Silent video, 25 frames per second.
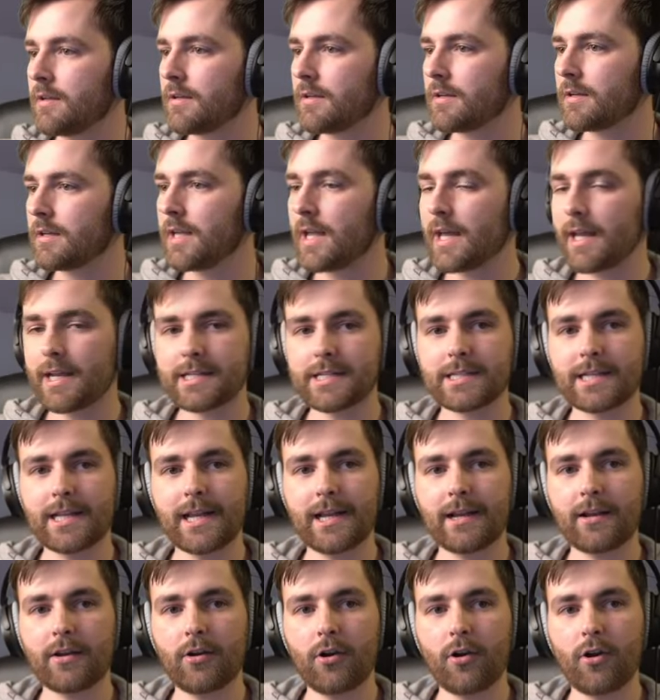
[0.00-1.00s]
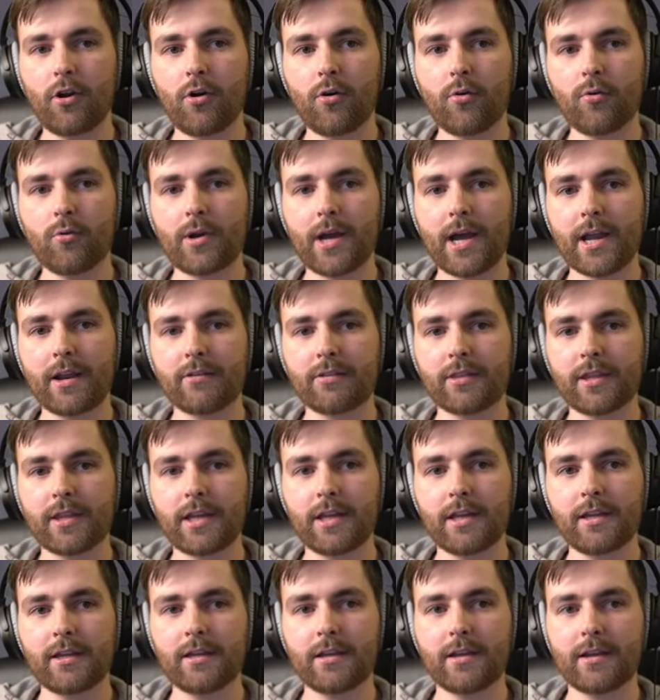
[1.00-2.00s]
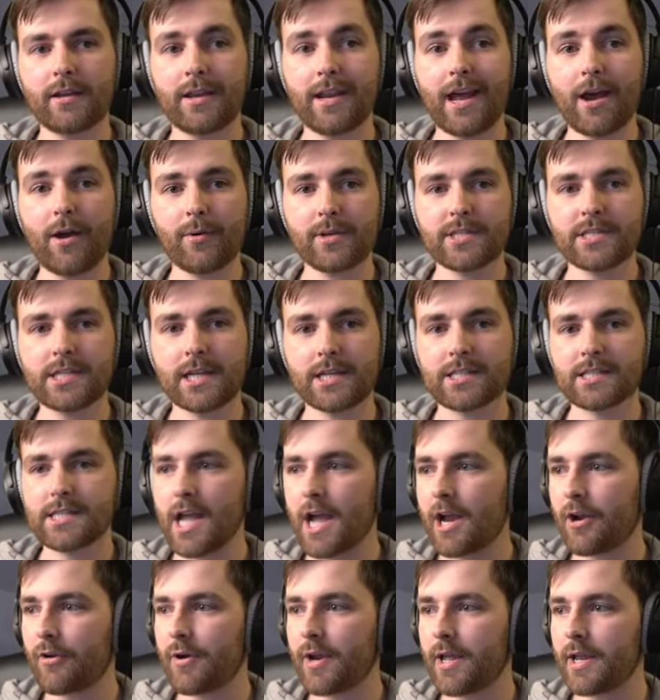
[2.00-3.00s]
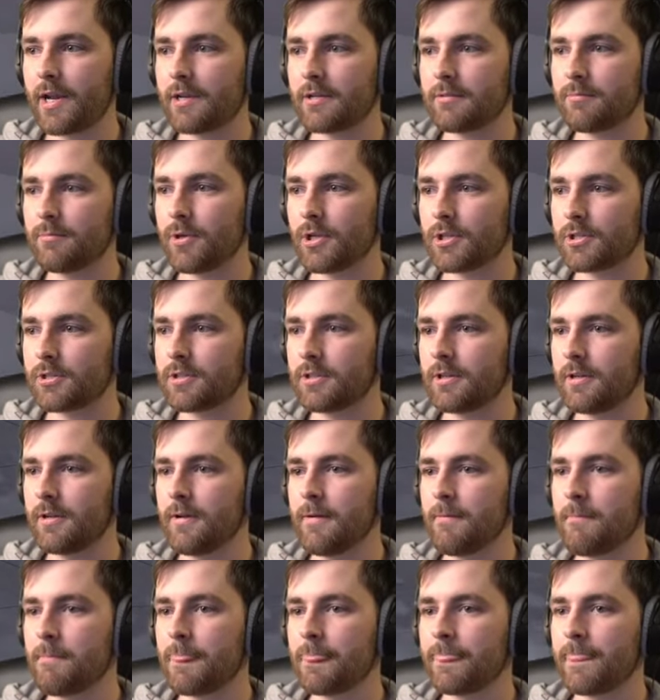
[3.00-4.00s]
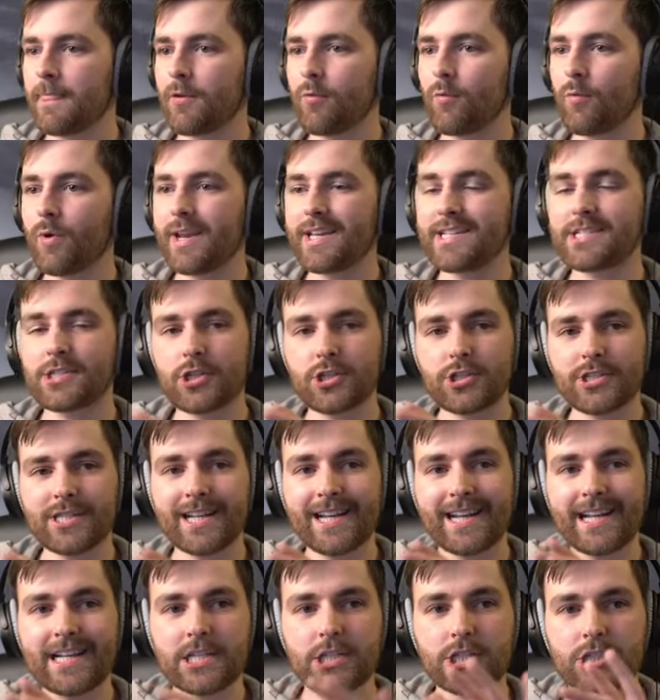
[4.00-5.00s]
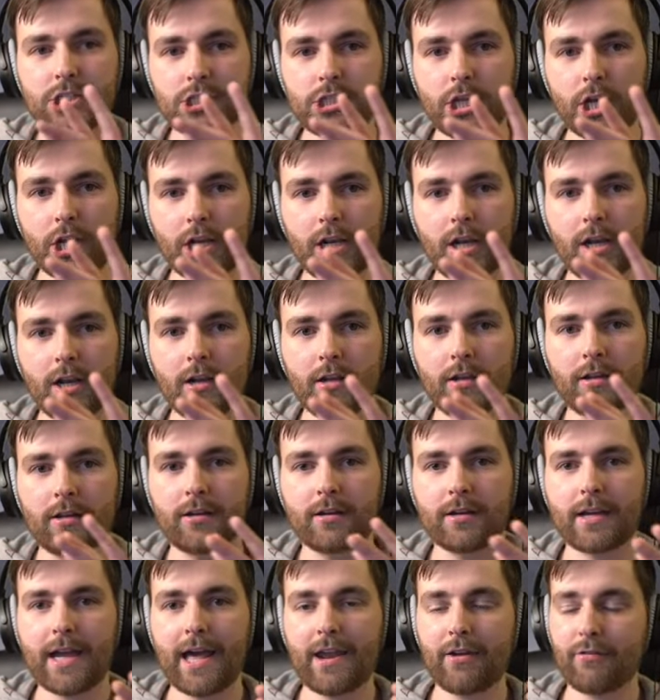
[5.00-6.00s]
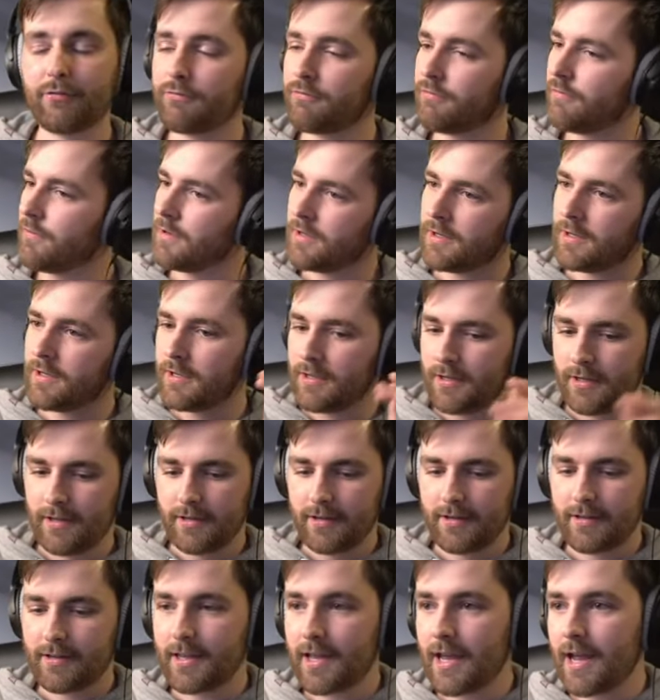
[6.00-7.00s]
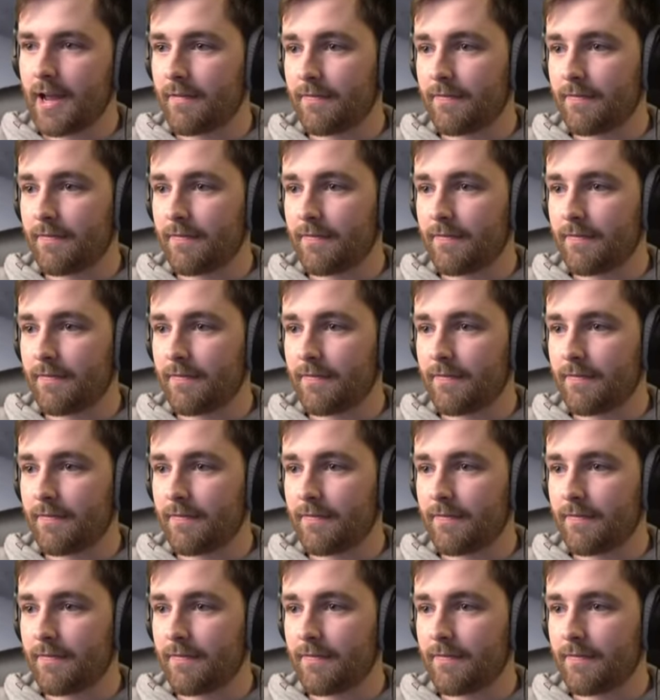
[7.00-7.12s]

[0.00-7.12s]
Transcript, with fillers: yeah, this little glow kind of thing. Now it's exaggerated, but when it's just a little subtle kind of yeah